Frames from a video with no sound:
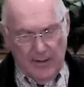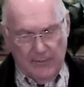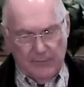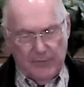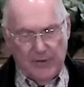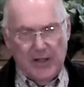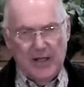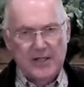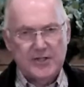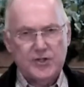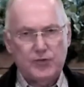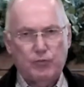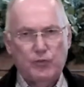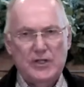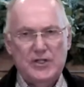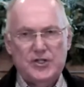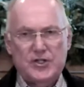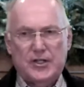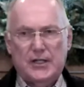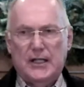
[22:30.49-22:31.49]
Thus,
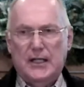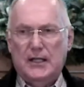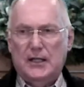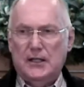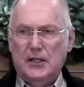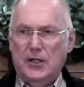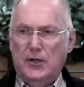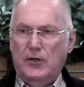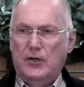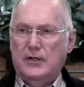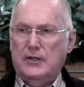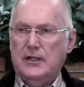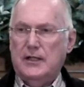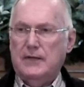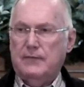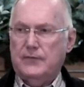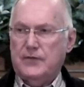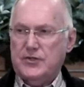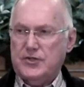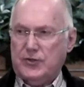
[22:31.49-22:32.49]
we see the unity of the